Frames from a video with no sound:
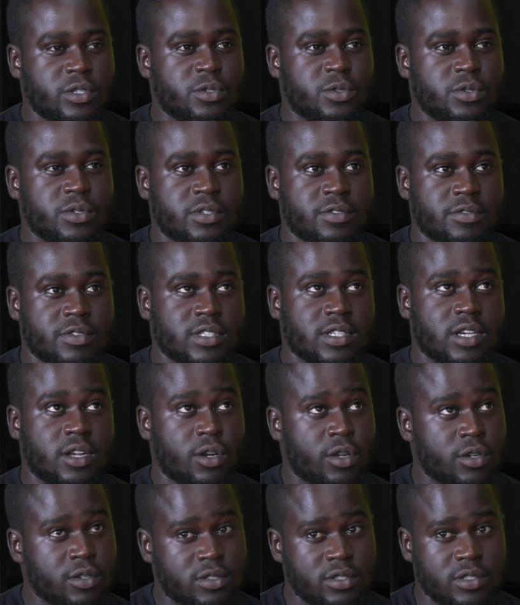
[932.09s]
to invest a
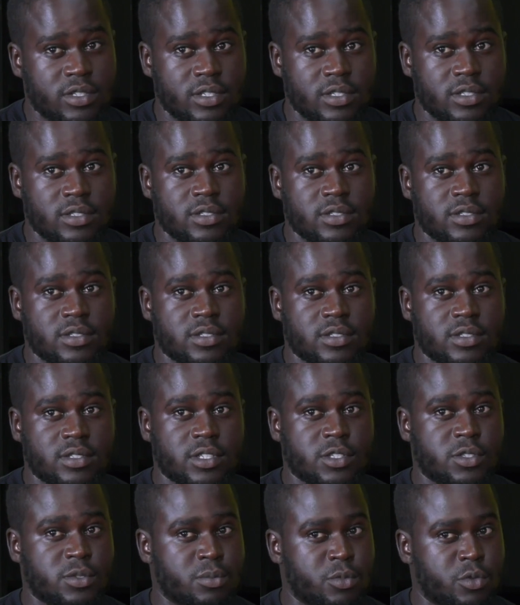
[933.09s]
lot in
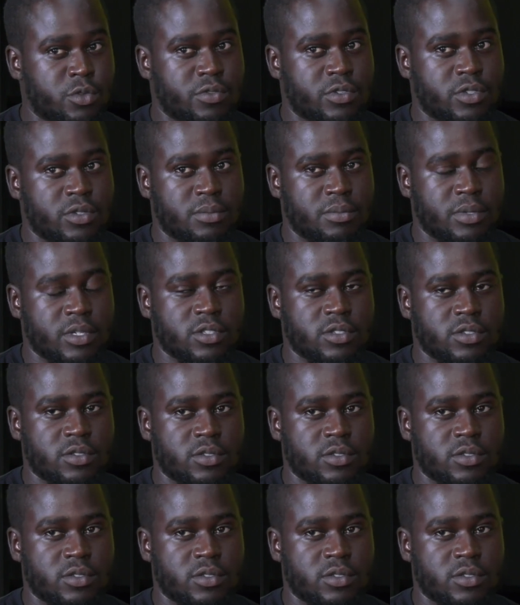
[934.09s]
this movie based